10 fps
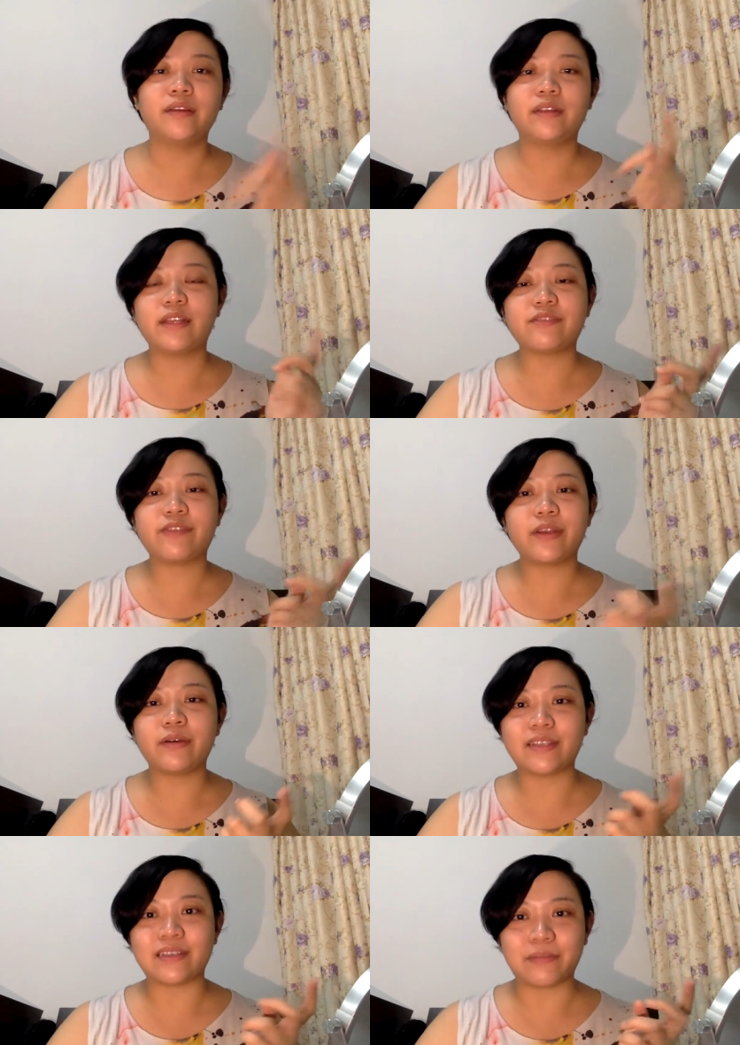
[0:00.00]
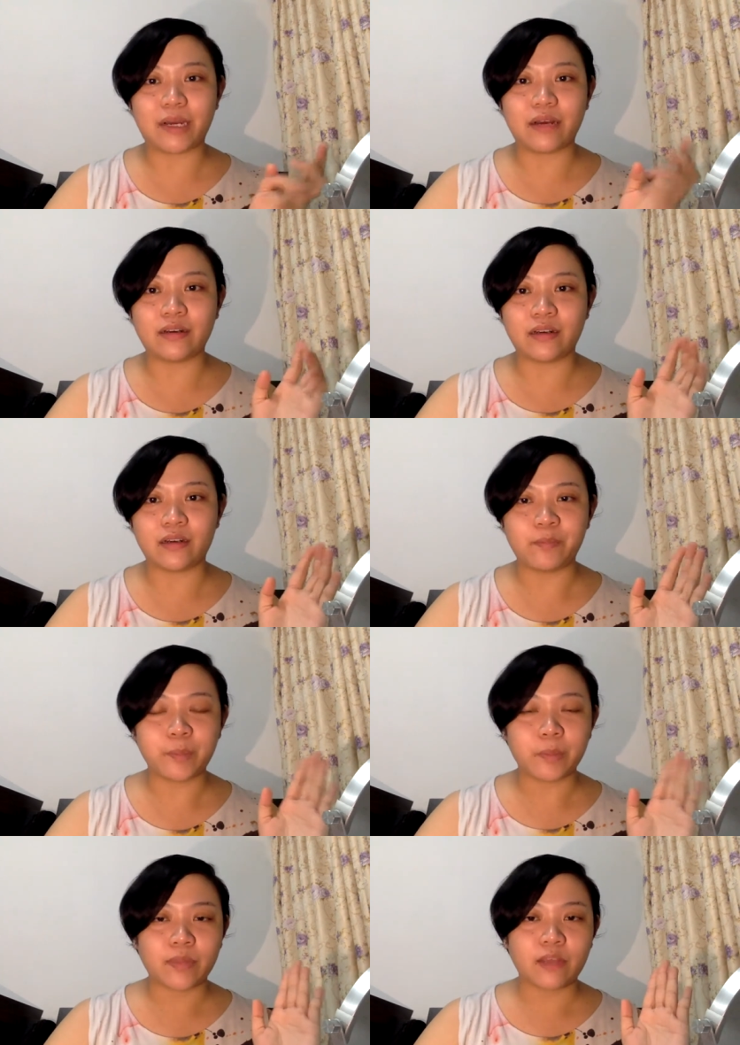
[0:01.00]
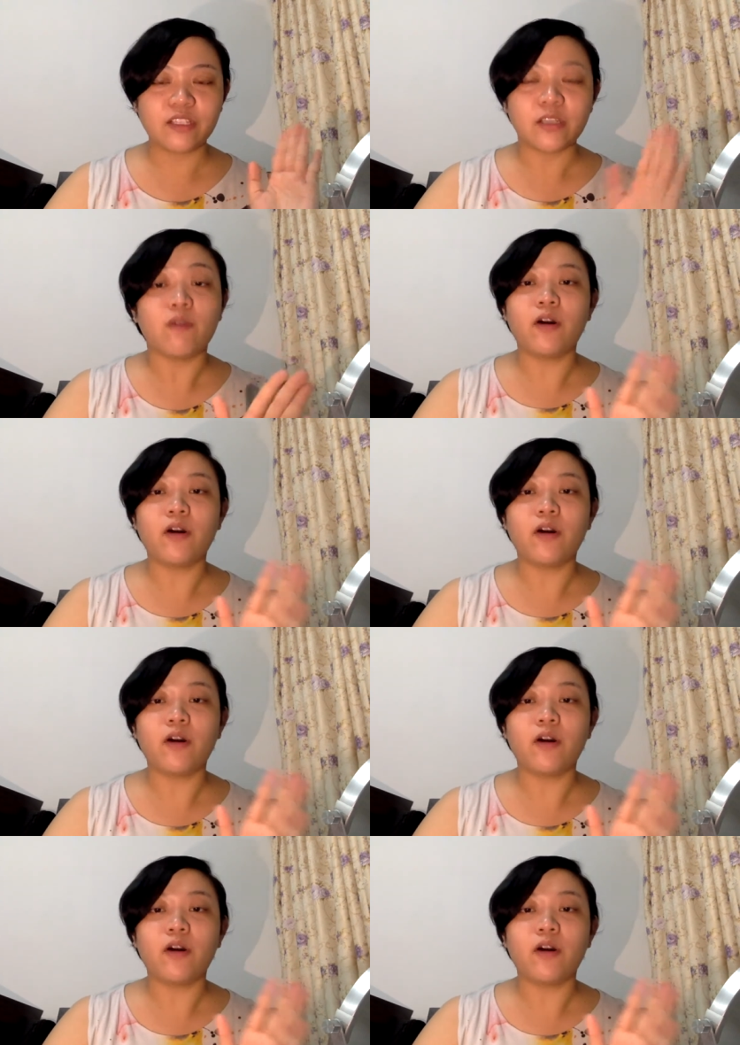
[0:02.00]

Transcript: Today's video is about a soft